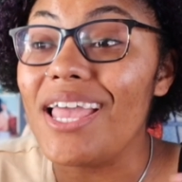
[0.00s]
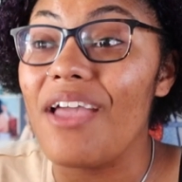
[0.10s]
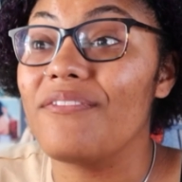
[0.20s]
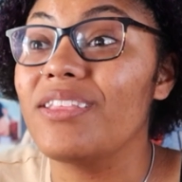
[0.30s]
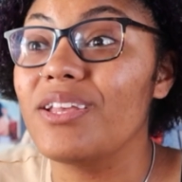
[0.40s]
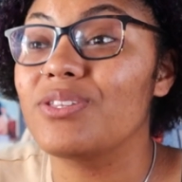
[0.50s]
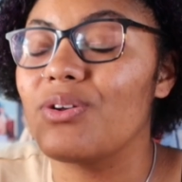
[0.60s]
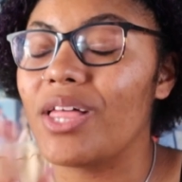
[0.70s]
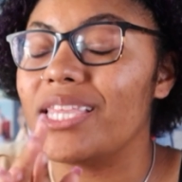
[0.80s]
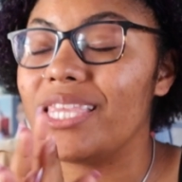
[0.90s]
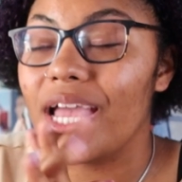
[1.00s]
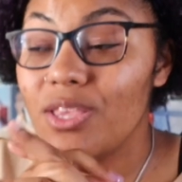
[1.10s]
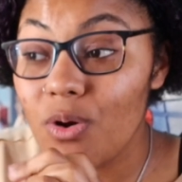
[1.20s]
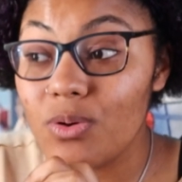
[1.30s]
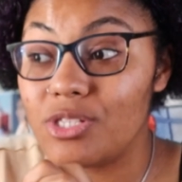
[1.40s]
everything is cool. Like,
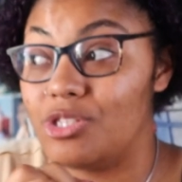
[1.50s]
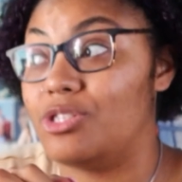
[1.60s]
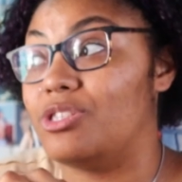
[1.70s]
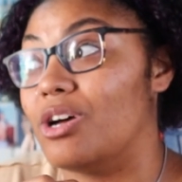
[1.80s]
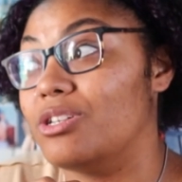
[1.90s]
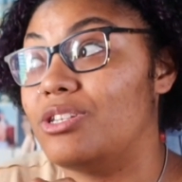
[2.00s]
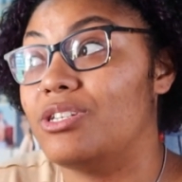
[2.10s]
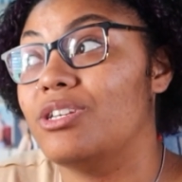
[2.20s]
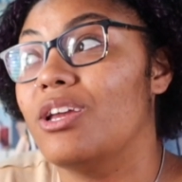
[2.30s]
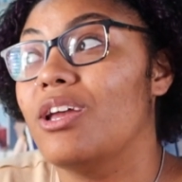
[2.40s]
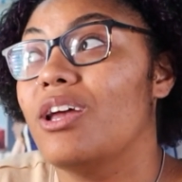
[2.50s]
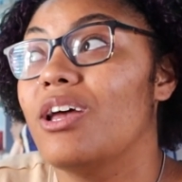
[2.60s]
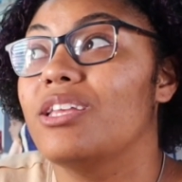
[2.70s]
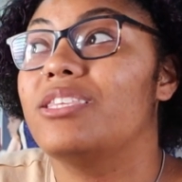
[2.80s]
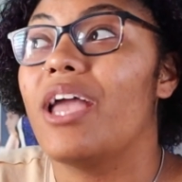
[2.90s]
Daniel was such,
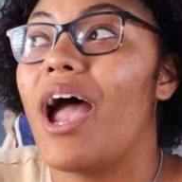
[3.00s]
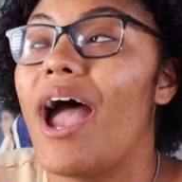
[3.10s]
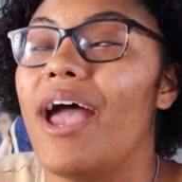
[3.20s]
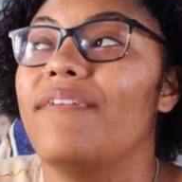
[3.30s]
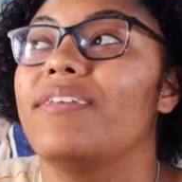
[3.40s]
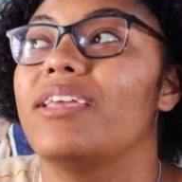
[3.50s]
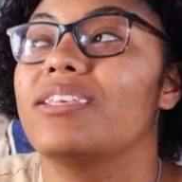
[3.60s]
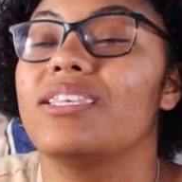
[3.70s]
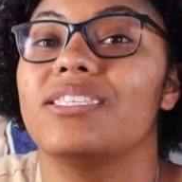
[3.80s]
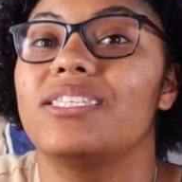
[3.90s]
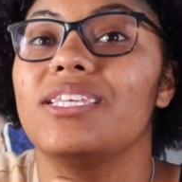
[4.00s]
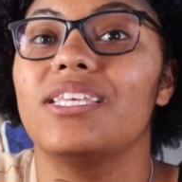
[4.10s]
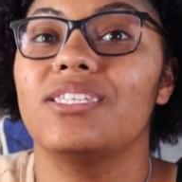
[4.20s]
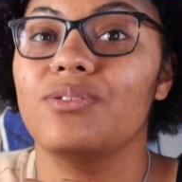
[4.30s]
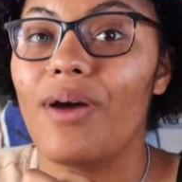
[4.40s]
I had to get, and see,
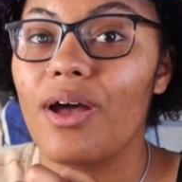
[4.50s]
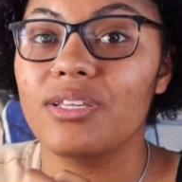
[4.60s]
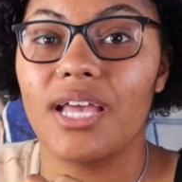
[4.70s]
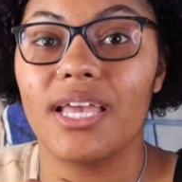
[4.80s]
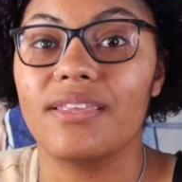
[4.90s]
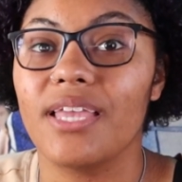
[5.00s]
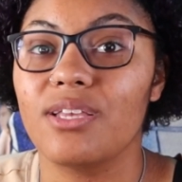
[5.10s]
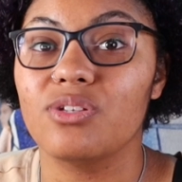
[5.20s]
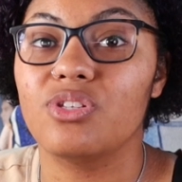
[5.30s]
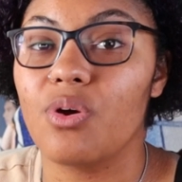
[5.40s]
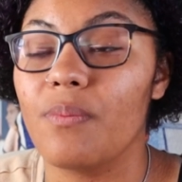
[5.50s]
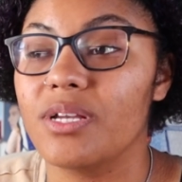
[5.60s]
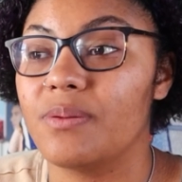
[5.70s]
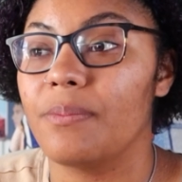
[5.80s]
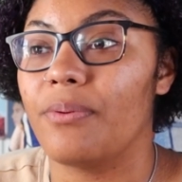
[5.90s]
this is why I was gonna give Daniel so
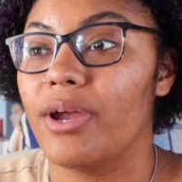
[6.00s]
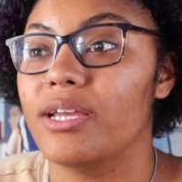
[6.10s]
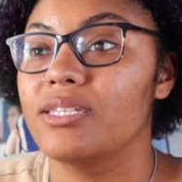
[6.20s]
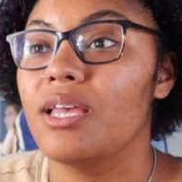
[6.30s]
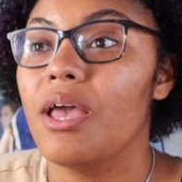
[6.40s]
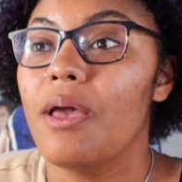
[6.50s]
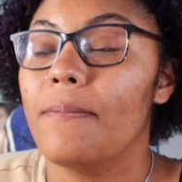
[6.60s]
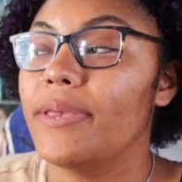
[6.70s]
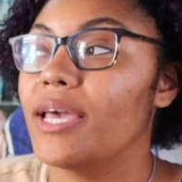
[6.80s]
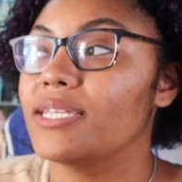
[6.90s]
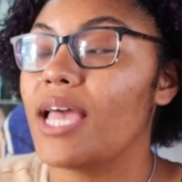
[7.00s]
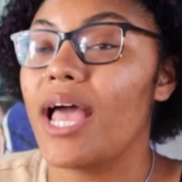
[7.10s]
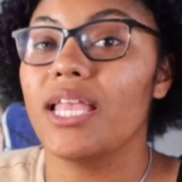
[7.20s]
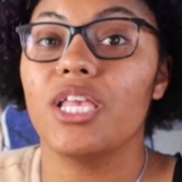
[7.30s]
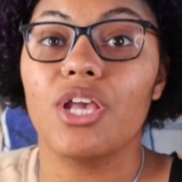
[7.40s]
much big praise, because
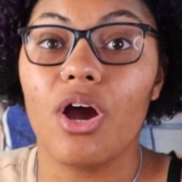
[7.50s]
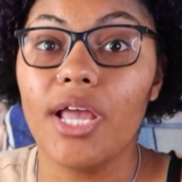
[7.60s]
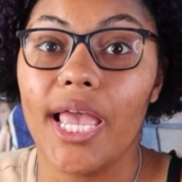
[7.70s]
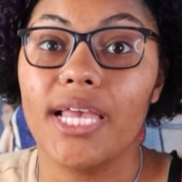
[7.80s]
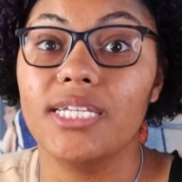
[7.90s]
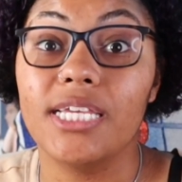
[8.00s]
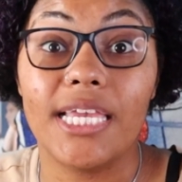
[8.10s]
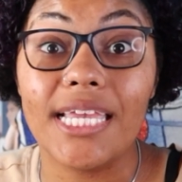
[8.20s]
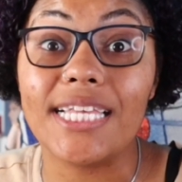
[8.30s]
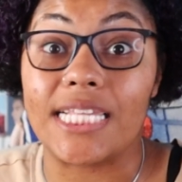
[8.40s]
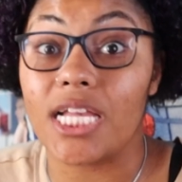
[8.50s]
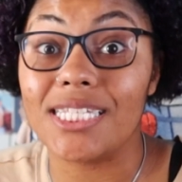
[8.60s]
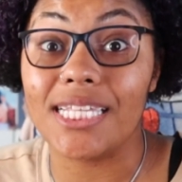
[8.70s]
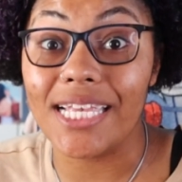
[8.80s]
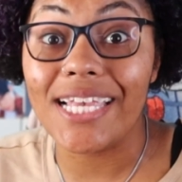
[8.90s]
at a young age, he is a
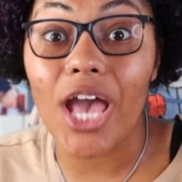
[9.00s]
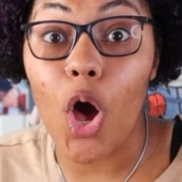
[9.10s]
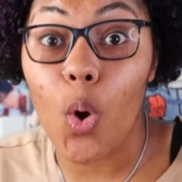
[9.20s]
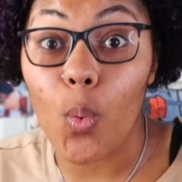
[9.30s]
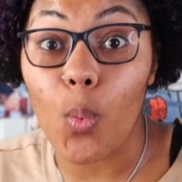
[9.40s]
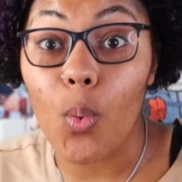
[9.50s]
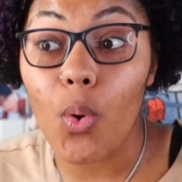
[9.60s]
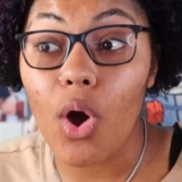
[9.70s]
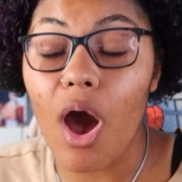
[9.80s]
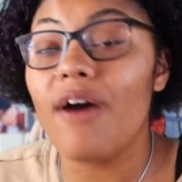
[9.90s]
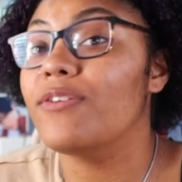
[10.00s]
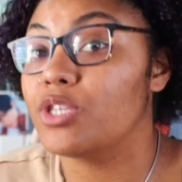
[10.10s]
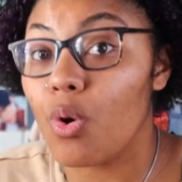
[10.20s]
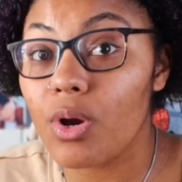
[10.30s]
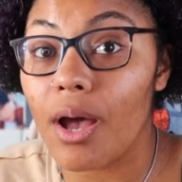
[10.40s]
CEO of
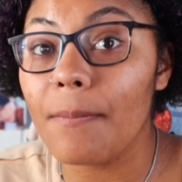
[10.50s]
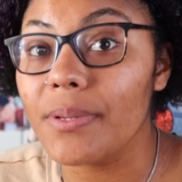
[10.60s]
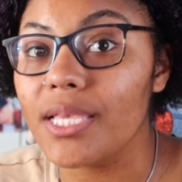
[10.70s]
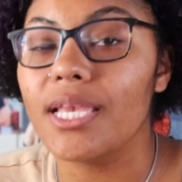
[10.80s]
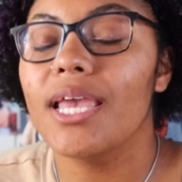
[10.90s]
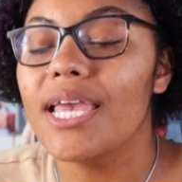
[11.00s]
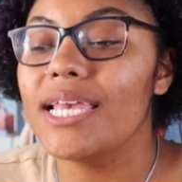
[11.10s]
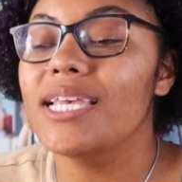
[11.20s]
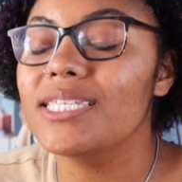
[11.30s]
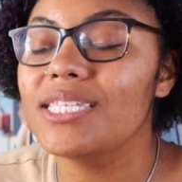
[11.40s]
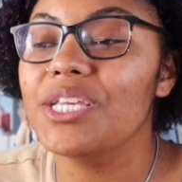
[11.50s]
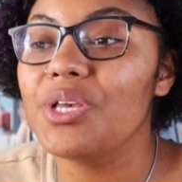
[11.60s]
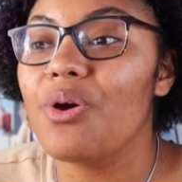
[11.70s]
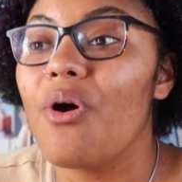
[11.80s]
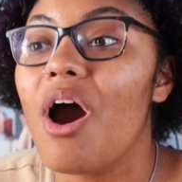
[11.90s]
his own company. He is the
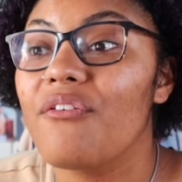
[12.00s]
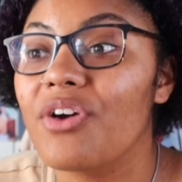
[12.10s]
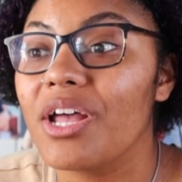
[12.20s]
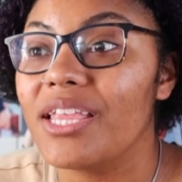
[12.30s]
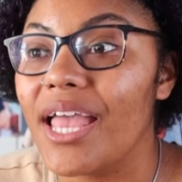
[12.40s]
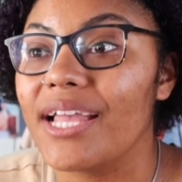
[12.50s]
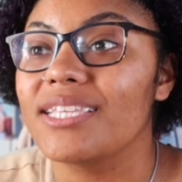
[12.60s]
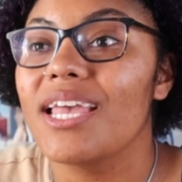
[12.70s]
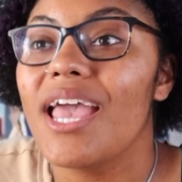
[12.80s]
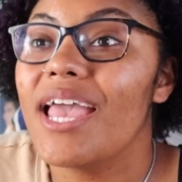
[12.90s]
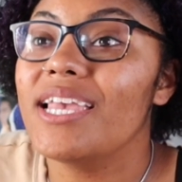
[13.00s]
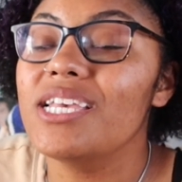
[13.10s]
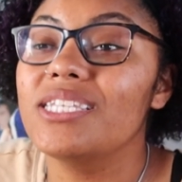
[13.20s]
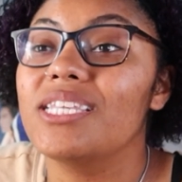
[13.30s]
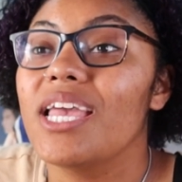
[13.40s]
CEO of Connect, and
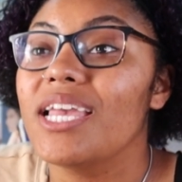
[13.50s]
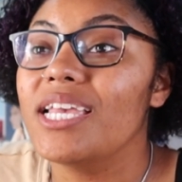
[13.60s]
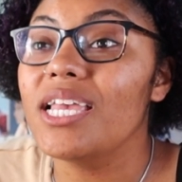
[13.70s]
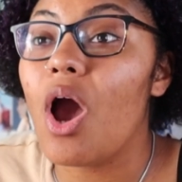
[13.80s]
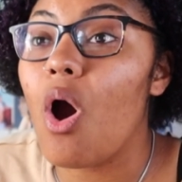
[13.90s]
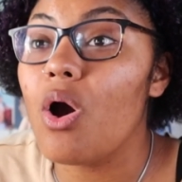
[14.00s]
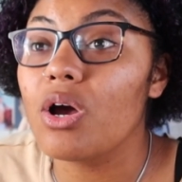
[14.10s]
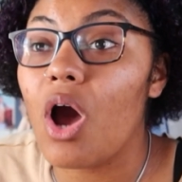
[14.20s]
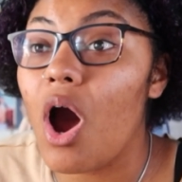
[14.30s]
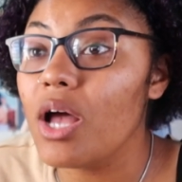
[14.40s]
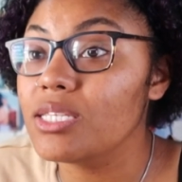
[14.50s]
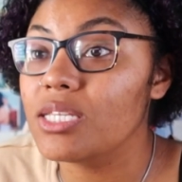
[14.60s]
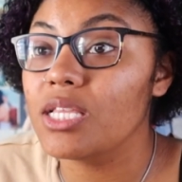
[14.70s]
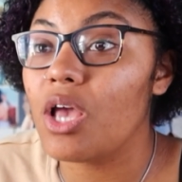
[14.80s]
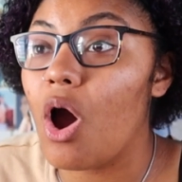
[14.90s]
he
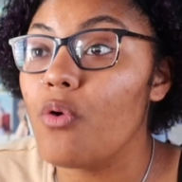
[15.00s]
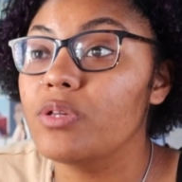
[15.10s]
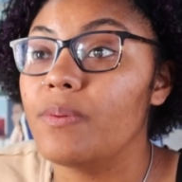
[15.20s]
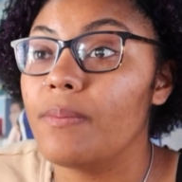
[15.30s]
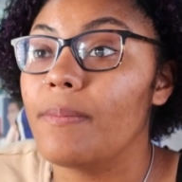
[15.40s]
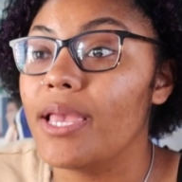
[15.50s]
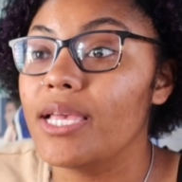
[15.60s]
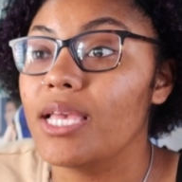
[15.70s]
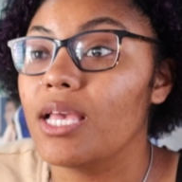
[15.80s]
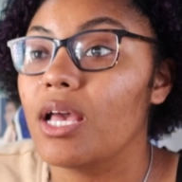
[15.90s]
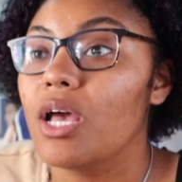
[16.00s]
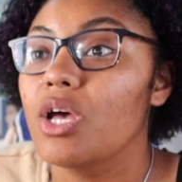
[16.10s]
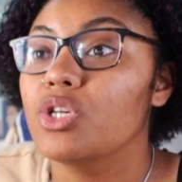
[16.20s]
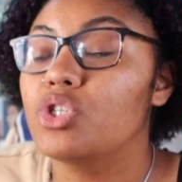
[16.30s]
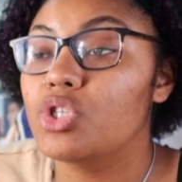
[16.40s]
constantly always be making
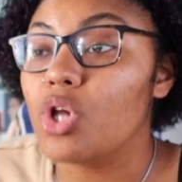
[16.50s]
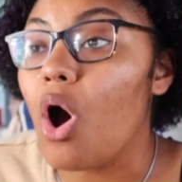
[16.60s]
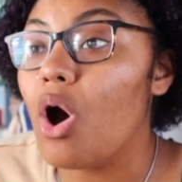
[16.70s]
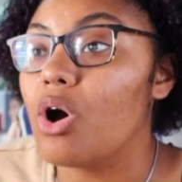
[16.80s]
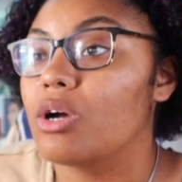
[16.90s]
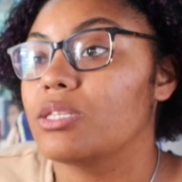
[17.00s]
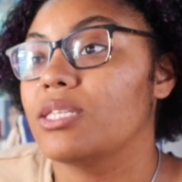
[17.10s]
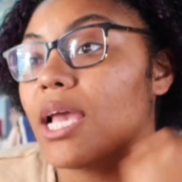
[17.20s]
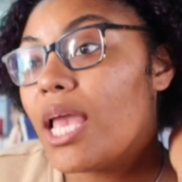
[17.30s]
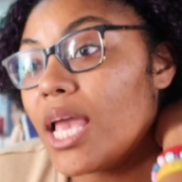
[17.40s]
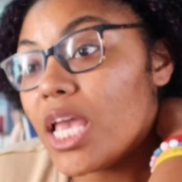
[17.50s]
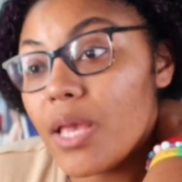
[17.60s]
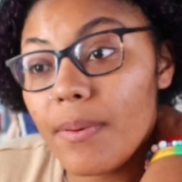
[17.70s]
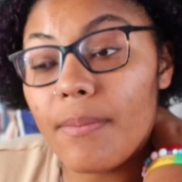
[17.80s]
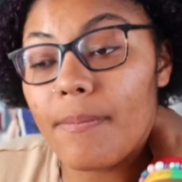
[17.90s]
songs. Like,
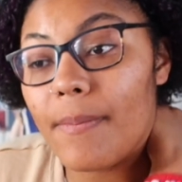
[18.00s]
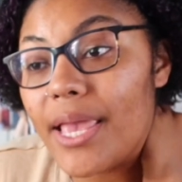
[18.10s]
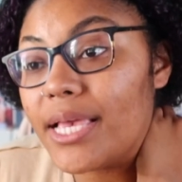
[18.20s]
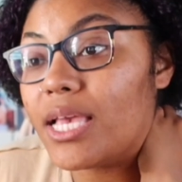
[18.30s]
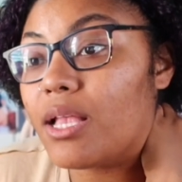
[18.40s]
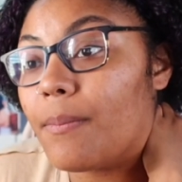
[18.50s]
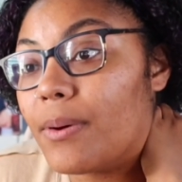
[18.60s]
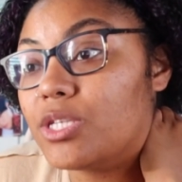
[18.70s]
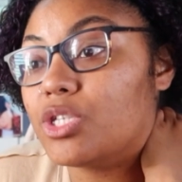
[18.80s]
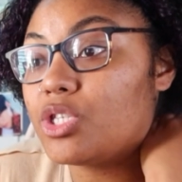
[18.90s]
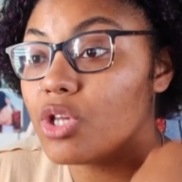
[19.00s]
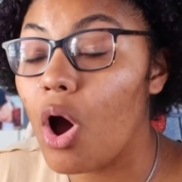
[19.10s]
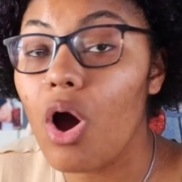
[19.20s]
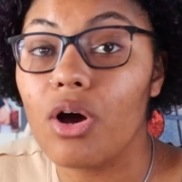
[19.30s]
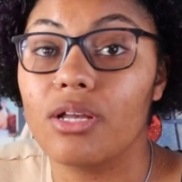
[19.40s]
he be making a bunch of
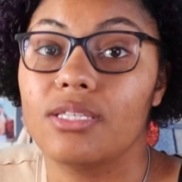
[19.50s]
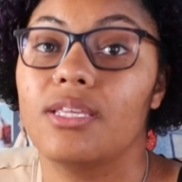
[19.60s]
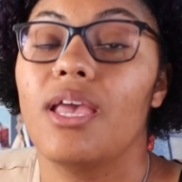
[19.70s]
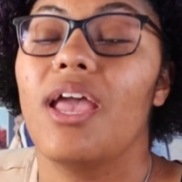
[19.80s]
songs,